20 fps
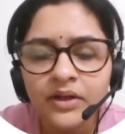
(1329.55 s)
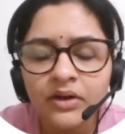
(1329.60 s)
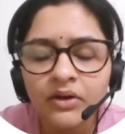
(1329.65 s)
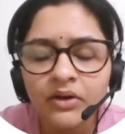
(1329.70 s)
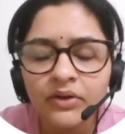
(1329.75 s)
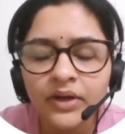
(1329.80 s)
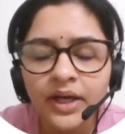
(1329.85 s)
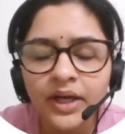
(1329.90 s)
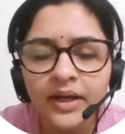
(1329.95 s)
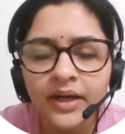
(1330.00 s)

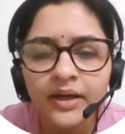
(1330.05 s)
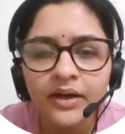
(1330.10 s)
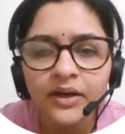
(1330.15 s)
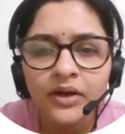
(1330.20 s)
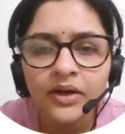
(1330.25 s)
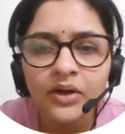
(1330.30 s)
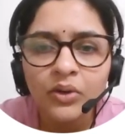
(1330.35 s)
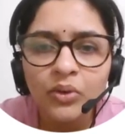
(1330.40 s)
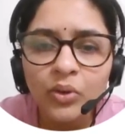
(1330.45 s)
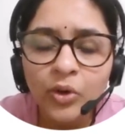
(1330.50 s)
Okay.
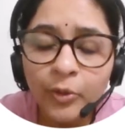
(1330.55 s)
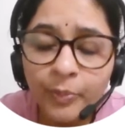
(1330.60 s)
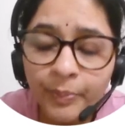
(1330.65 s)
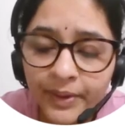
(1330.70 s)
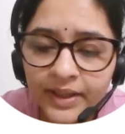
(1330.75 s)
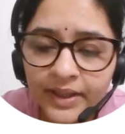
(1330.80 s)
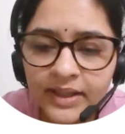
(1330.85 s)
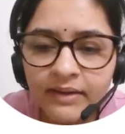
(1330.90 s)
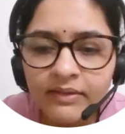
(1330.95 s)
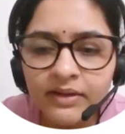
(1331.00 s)

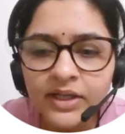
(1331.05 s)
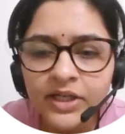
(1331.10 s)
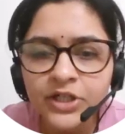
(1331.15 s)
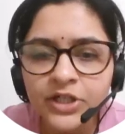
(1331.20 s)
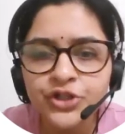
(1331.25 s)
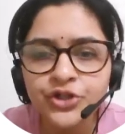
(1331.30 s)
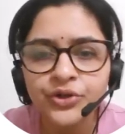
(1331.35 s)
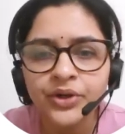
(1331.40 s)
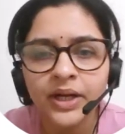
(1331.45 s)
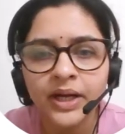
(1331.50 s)
Open governance
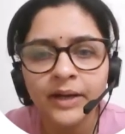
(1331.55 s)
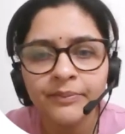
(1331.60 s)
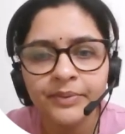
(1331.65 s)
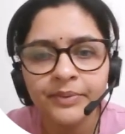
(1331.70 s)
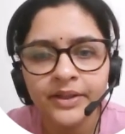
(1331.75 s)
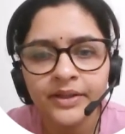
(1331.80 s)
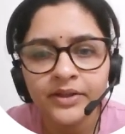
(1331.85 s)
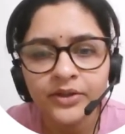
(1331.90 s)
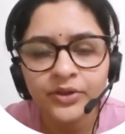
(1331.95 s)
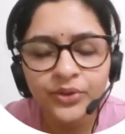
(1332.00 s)
should
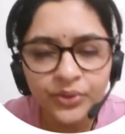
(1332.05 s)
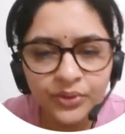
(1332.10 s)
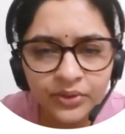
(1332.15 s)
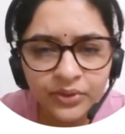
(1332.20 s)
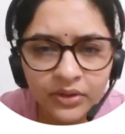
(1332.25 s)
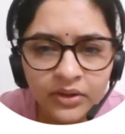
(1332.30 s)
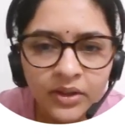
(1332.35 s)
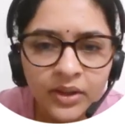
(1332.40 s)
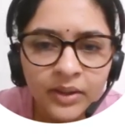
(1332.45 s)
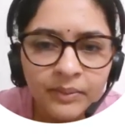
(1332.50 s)
happen through
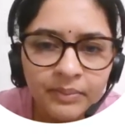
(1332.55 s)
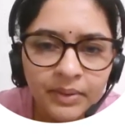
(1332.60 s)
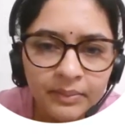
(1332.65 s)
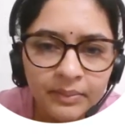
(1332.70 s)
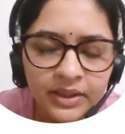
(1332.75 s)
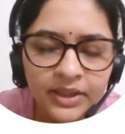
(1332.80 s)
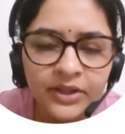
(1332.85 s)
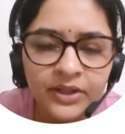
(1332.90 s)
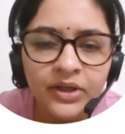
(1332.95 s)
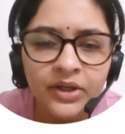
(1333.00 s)

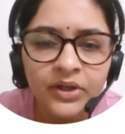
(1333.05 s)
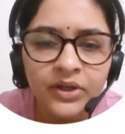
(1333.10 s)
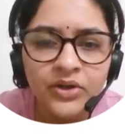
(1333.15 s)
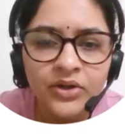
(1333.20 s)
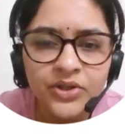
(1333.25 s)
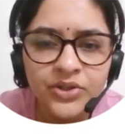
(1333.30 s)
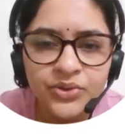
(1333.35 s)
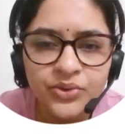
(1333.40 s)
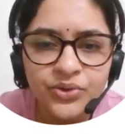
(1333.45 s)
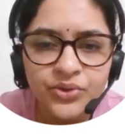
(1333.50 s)
public
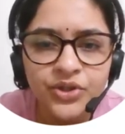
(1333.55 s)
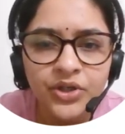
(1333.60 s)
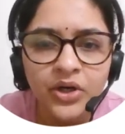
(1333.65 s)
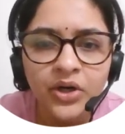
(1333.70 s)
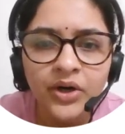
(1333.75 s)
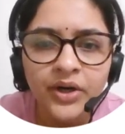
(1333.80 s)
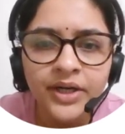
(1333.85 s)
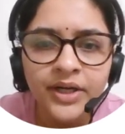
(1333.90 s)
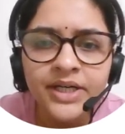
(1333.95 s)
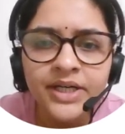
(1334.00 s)
records, social
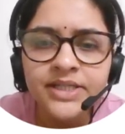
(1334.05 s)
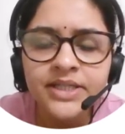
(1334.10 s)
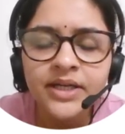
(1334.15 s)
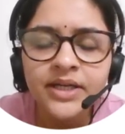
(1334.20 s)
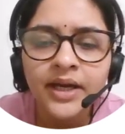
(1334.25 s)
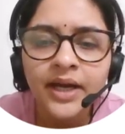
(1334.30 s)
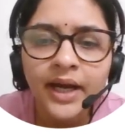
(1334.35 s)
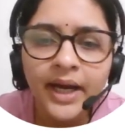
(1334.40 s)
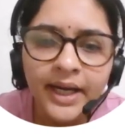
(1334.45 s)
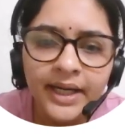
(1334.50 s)
audits,
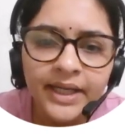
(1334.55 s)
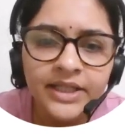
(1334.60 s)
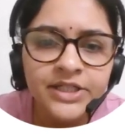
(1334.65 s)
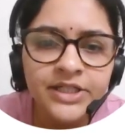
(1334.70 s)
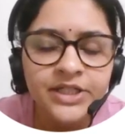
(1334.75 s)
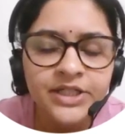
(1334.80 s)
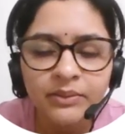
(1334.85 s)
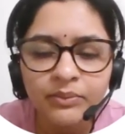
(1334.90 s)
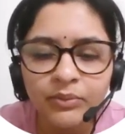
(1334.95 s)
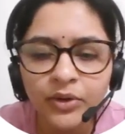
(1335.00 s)
and
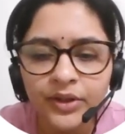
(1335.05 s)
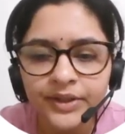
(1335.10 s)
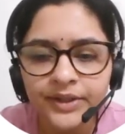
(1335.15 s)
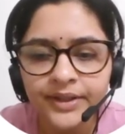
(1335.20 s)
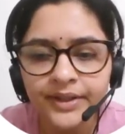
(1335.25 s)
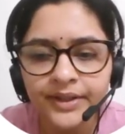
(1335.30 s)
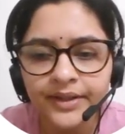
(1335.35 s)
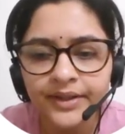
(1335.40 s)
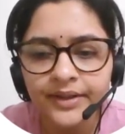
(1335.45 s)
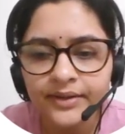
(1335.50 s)
digital
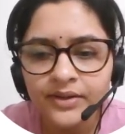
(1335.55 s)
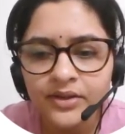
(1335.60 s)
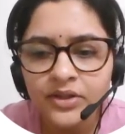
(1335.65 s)
monitoring.